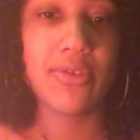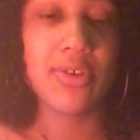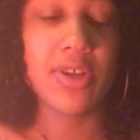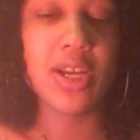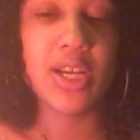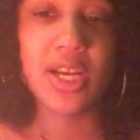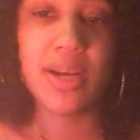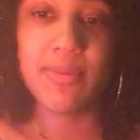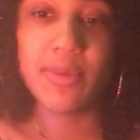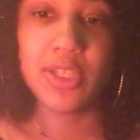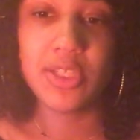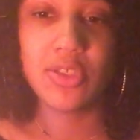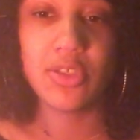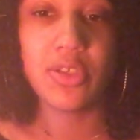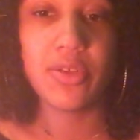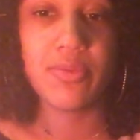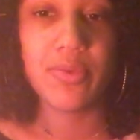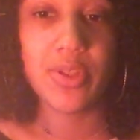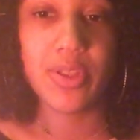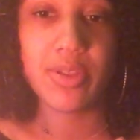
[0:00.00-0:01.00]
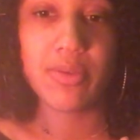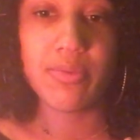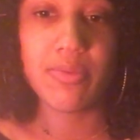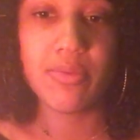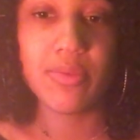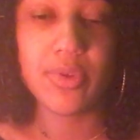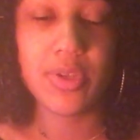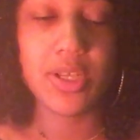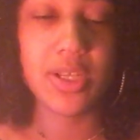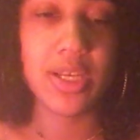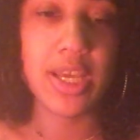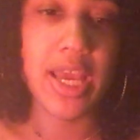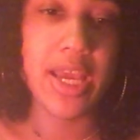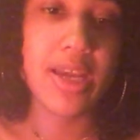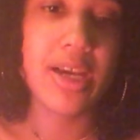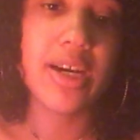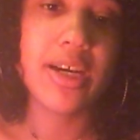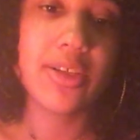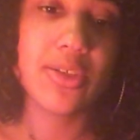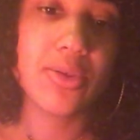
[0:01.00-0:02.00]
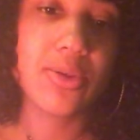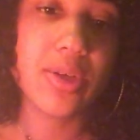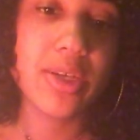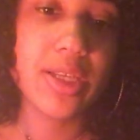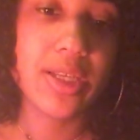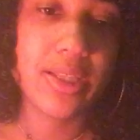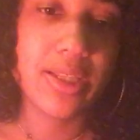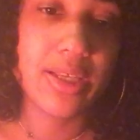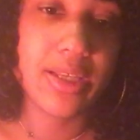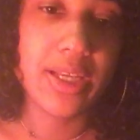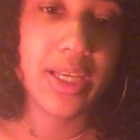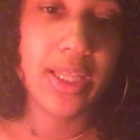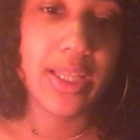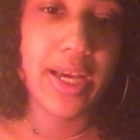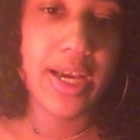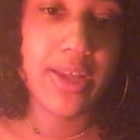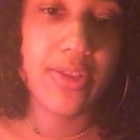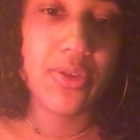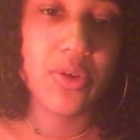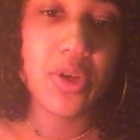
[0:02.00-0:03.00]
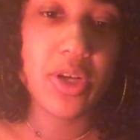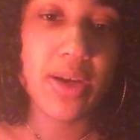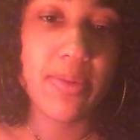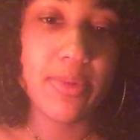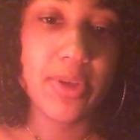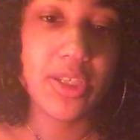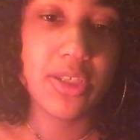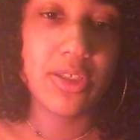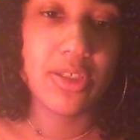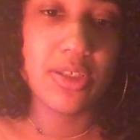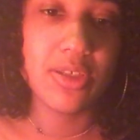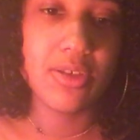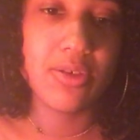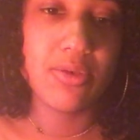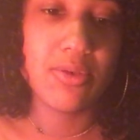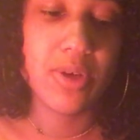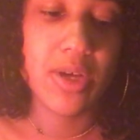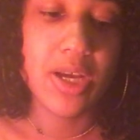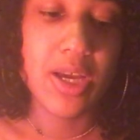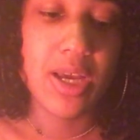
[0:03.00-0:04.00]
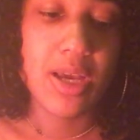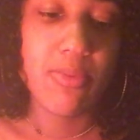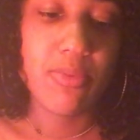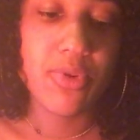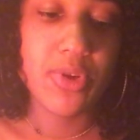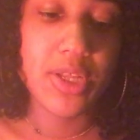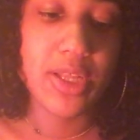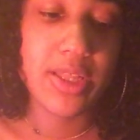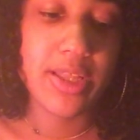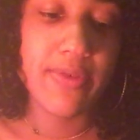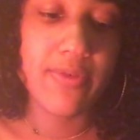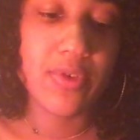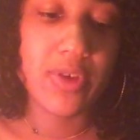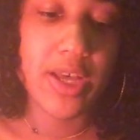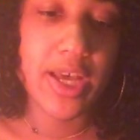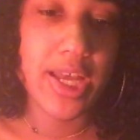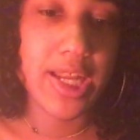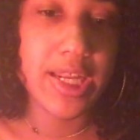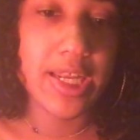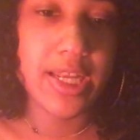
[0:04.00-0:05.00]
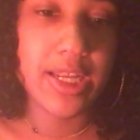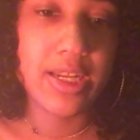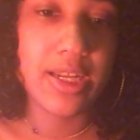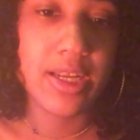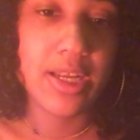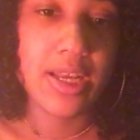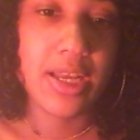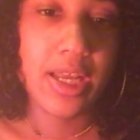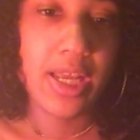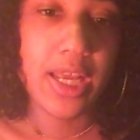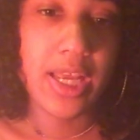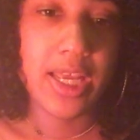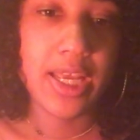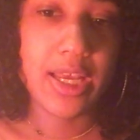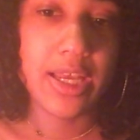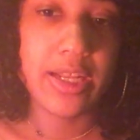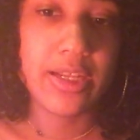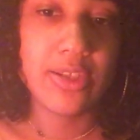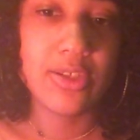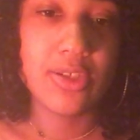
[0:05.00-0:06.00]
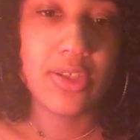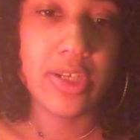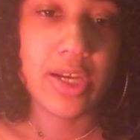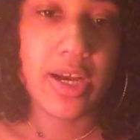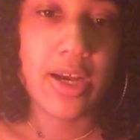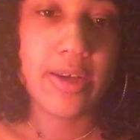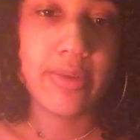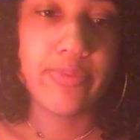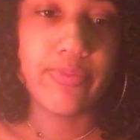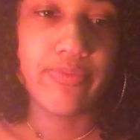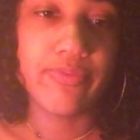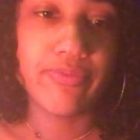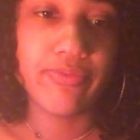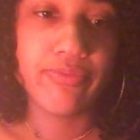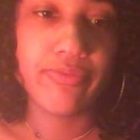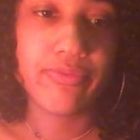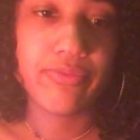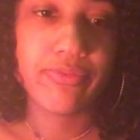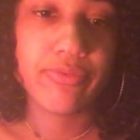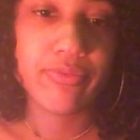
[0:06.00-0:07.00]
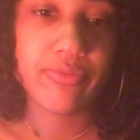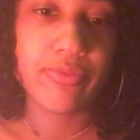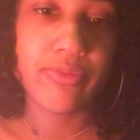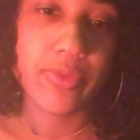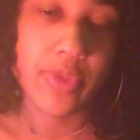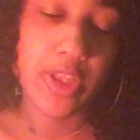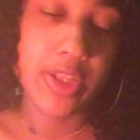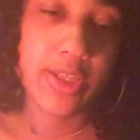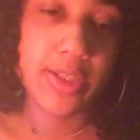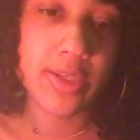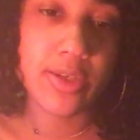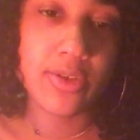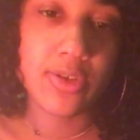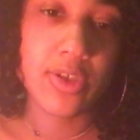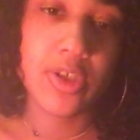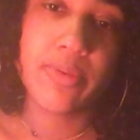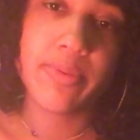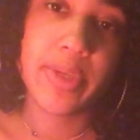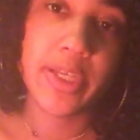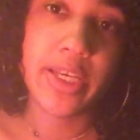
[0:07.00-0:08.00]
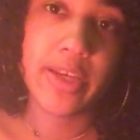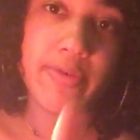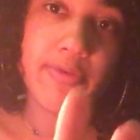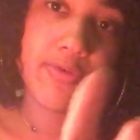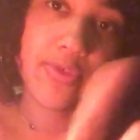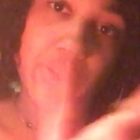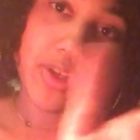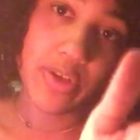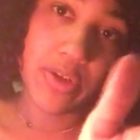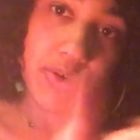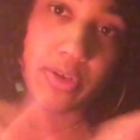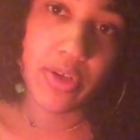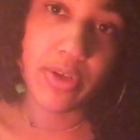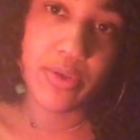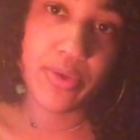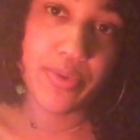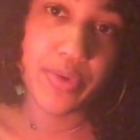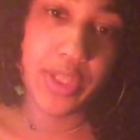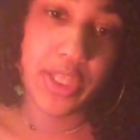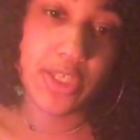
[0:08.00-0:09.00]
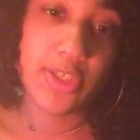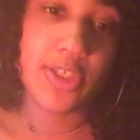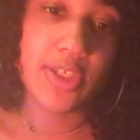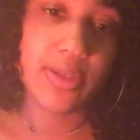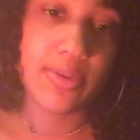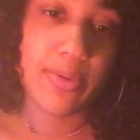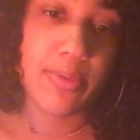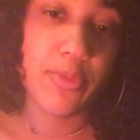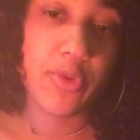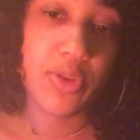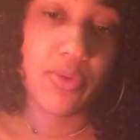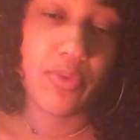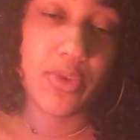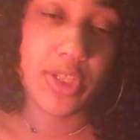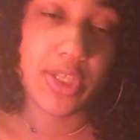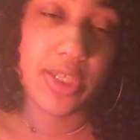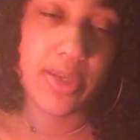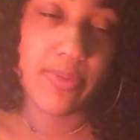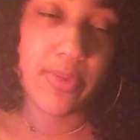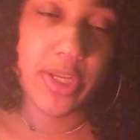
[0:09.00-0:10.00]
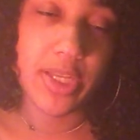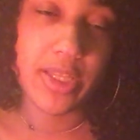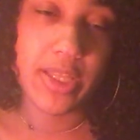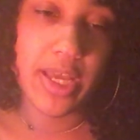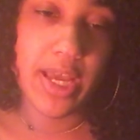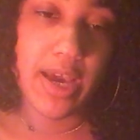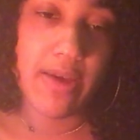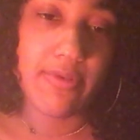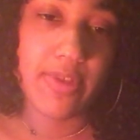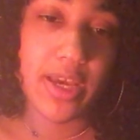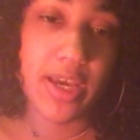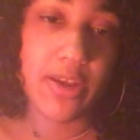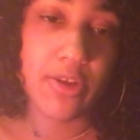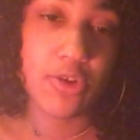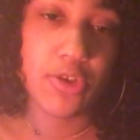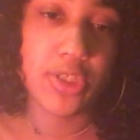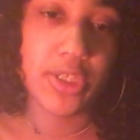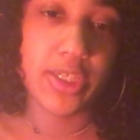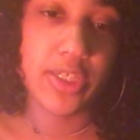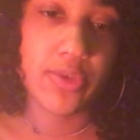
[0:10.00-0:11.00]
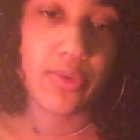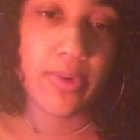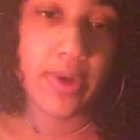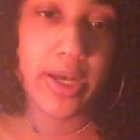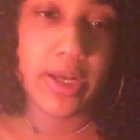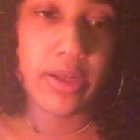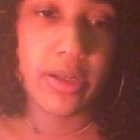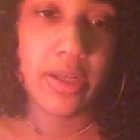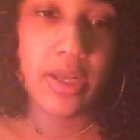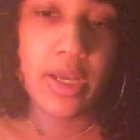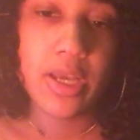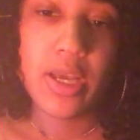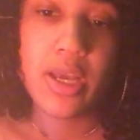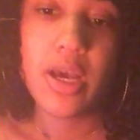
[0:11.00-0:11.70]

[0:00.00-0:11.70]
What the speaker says: They're not coming to you with chaos or anything like that. They're coming to you pretty level-headed, and this also could be if, you know, you're in a relationship with somebody, they have that energy as well.